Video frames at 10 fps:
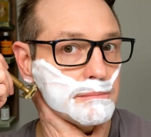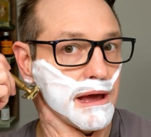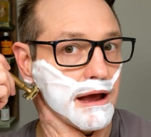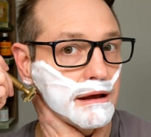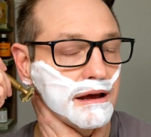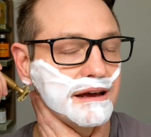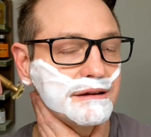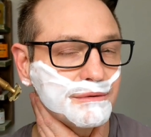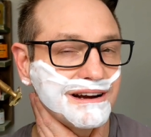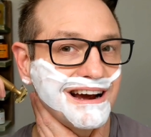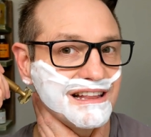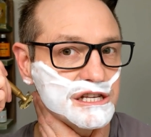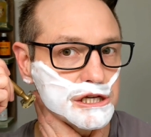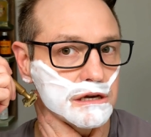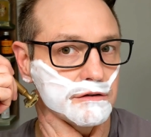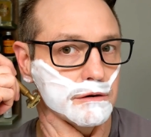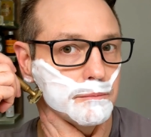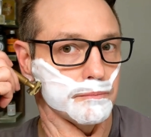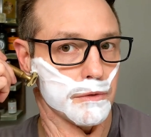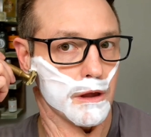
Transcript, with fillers: of the Red, uh, Red Highland Shaver.